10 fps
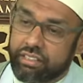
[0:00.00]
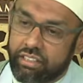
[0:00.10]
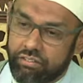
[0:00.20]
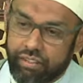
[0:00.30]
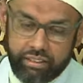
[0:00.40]

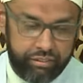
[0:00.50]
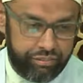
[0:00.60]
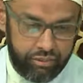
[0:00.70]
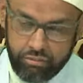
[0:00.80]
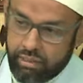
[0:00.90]
And if
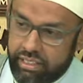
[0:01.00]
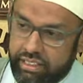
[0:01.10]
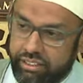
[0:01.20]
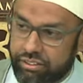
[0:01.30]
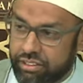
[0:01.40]
you don't mind,
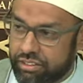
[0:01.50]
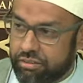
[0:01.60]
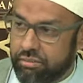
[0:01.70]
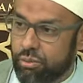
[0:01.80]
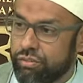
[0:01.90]
can you
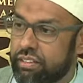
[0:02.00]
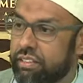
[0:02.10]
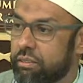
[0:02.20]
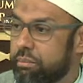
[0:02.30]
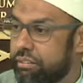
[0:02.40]
just move a
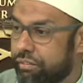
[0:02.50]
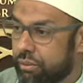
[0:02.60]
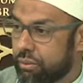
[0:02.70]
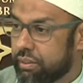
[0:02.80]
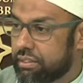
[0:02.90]
little bit
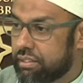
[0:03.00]
forward?